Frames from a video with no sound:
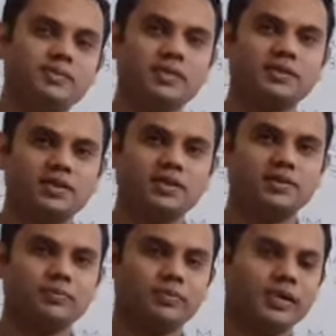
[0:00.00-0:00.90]

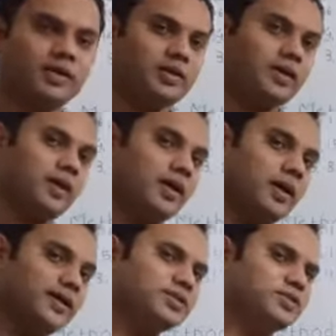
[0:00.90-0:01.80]
measure, but
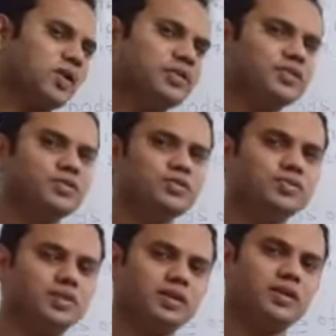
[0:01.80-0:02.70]
it is not
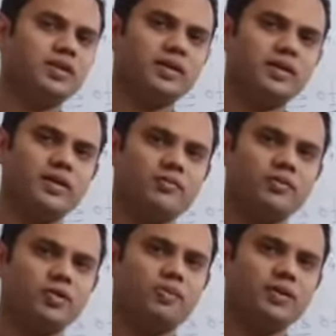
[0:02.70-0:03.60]
used.
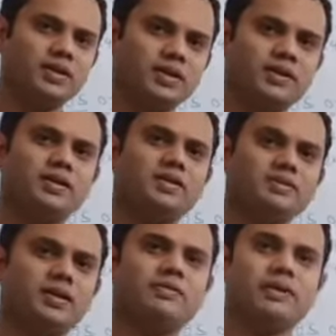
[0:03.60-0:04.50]
One of the
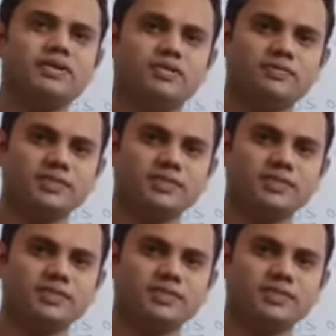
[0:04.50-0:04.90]
disadvantage of